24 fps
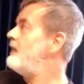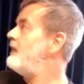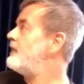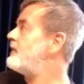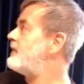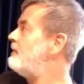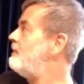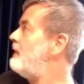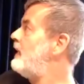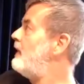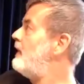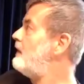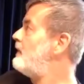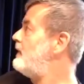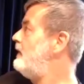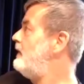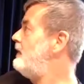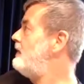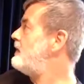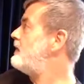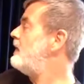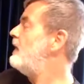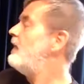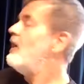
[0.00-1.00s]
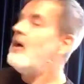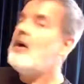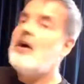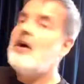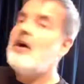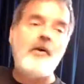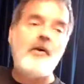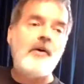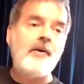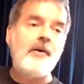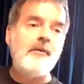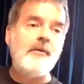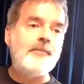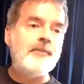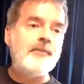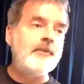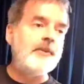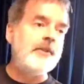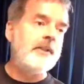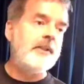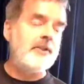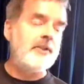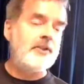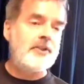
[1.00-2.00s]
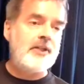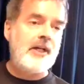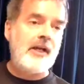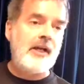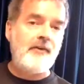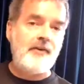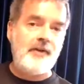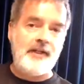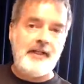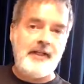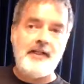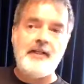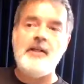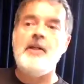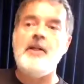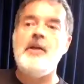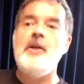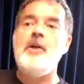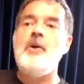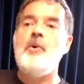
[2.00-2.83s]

And the Samaritans are a brilliant charity